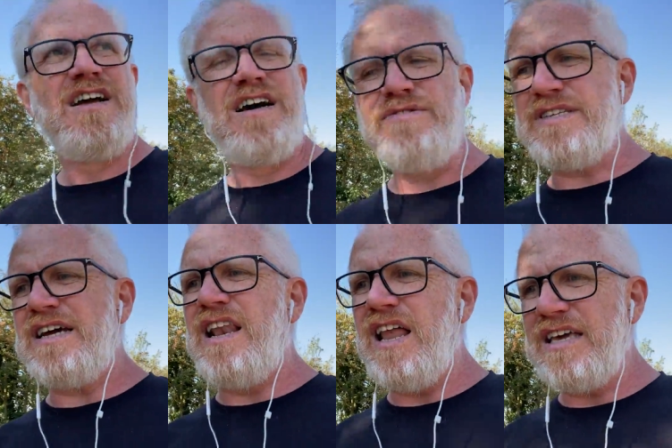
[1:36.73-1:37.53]
wouldn't say I
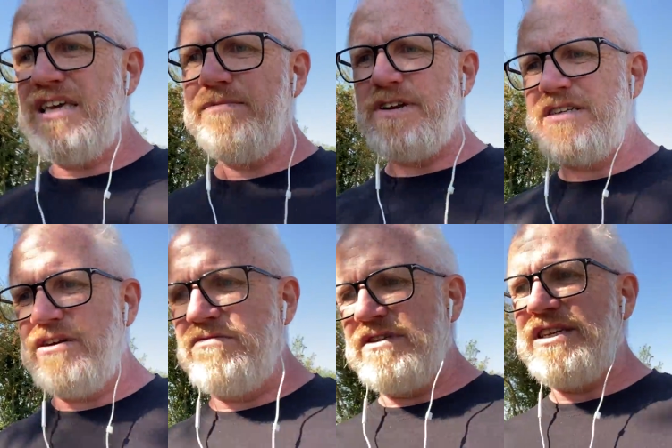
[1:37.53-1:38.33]
like it, but I
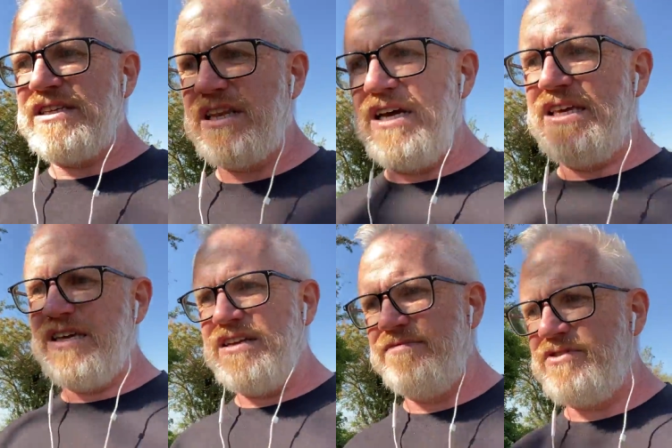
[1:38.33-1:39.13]
don't dislike
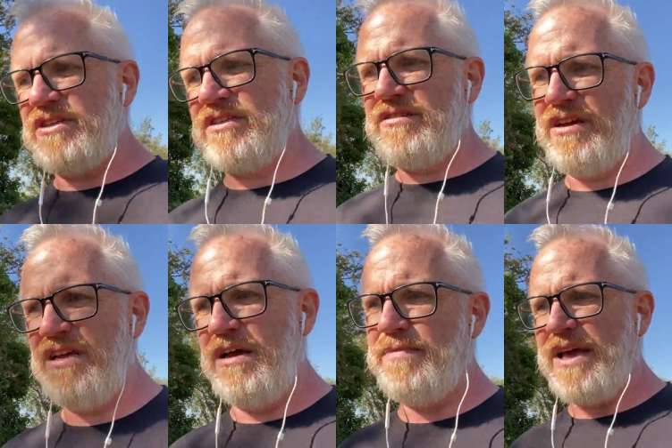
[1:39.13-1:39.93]
it. I'm just
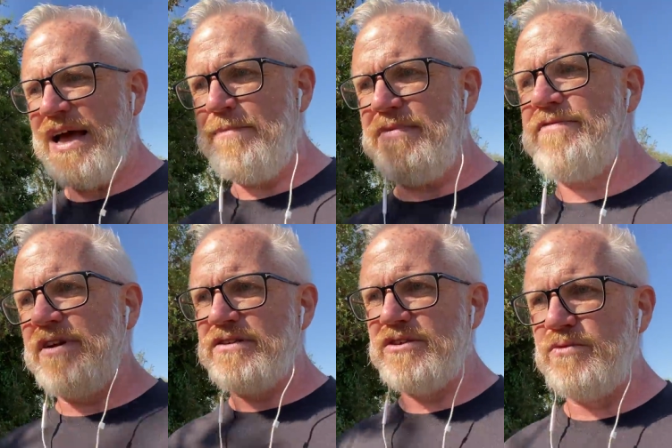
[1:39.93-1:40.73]
a bit
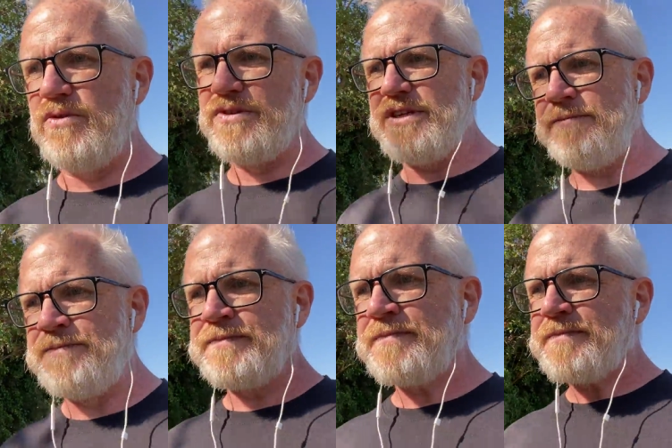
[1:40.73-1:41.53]
ambivalent towards it.
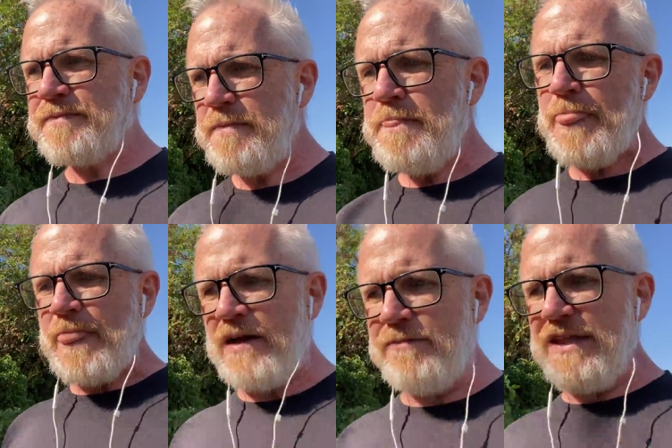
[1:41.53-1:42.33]

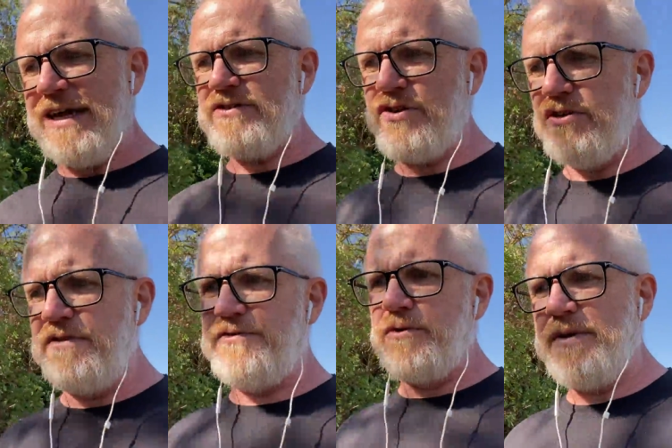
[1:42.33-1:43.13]
But that drove a
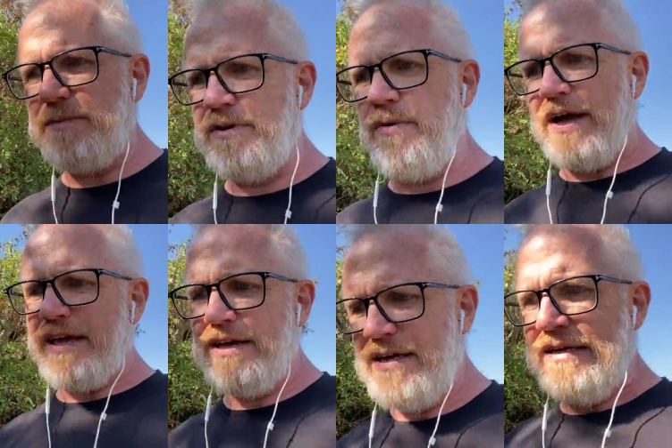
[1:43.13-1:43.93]
few people away.
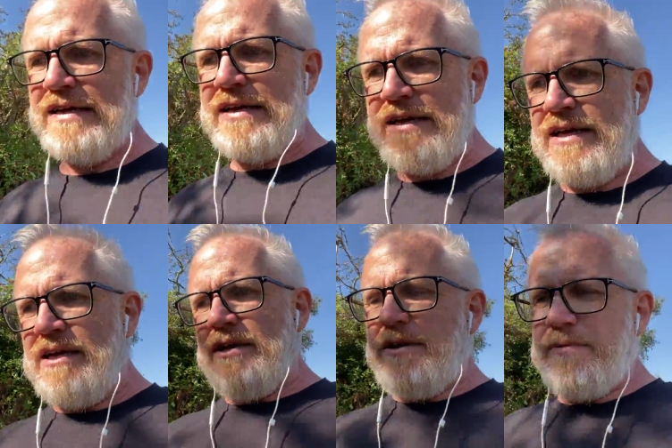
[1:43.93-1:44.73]

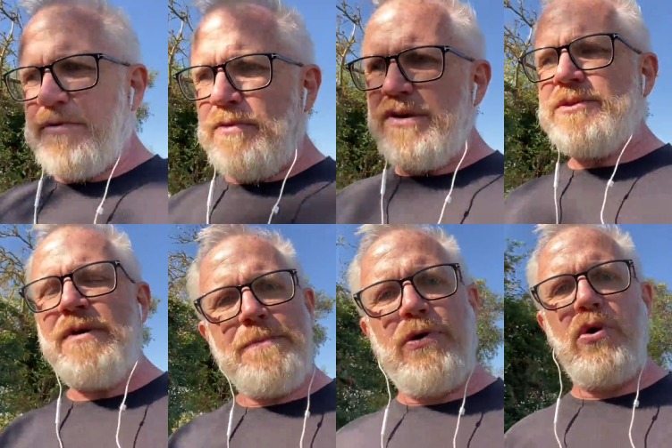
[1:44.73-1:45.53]
But what is
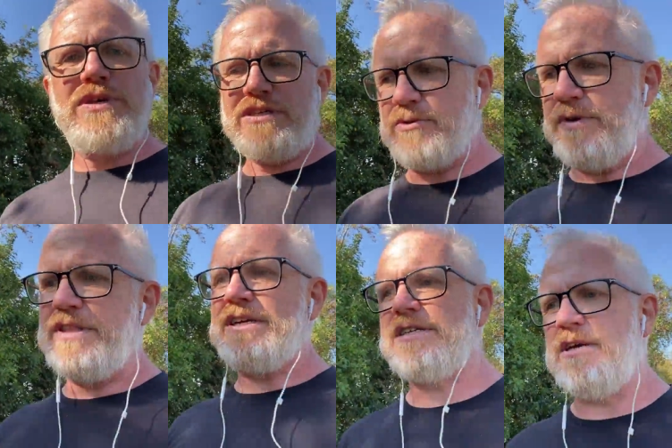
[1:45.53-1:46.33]
my point with
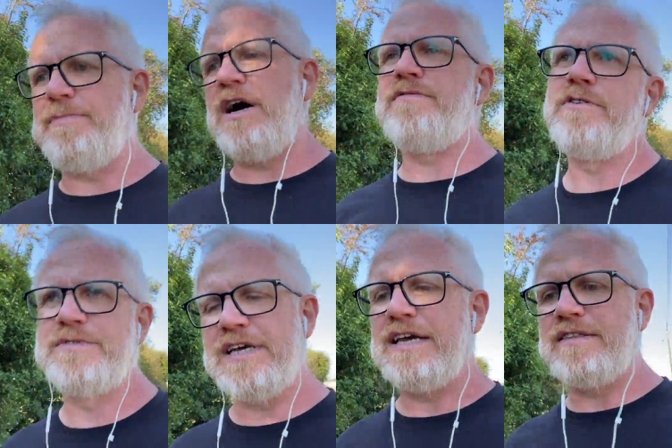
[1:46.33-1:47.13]
this, apart from
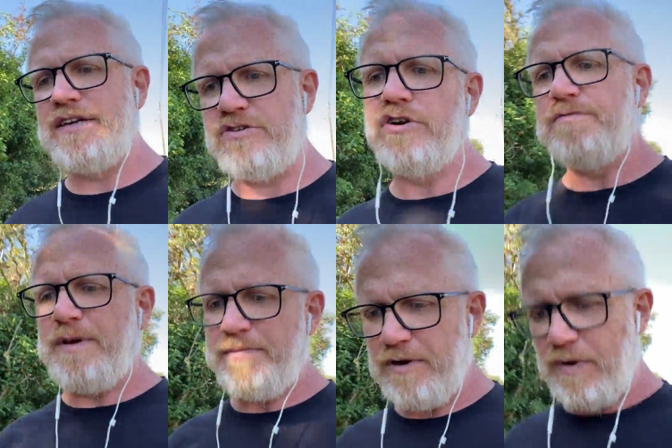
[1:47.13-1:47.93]
saying that it drove
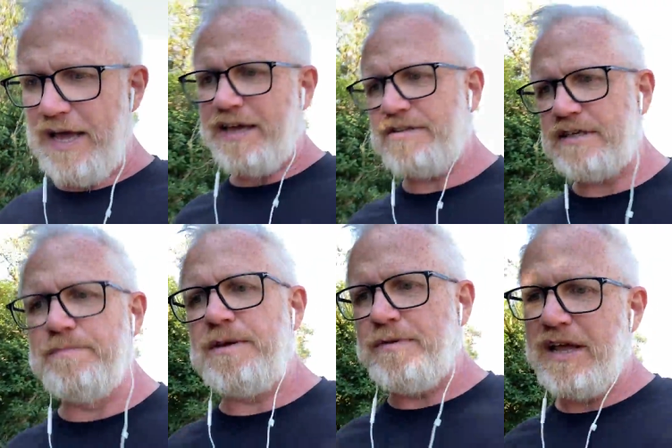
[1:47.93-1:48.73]
people away and some
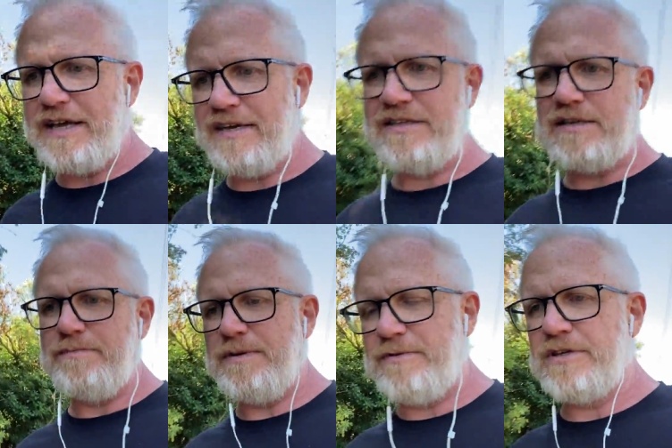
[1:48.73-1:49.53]
people like it and some
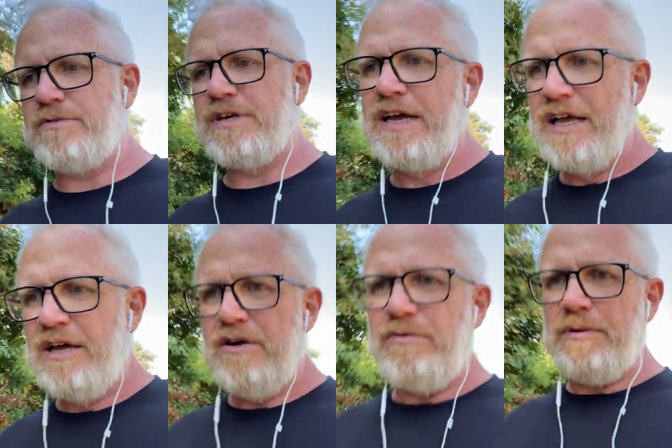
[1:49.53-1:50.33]
people don't?
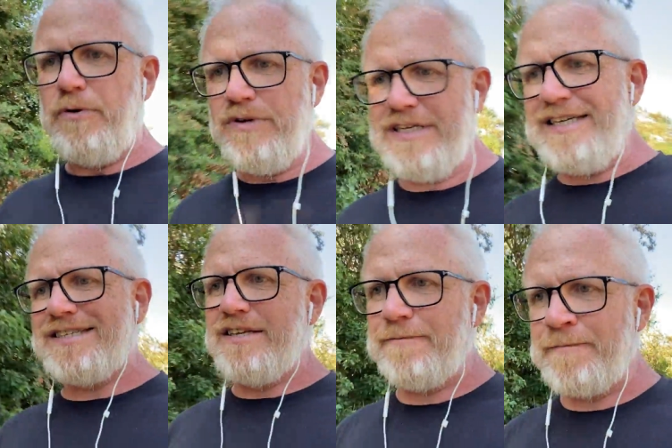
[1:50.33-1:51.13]
Well, the point is
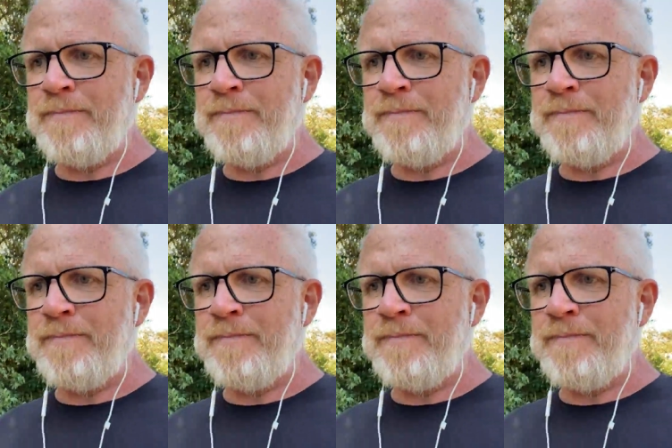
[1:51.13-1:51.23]
that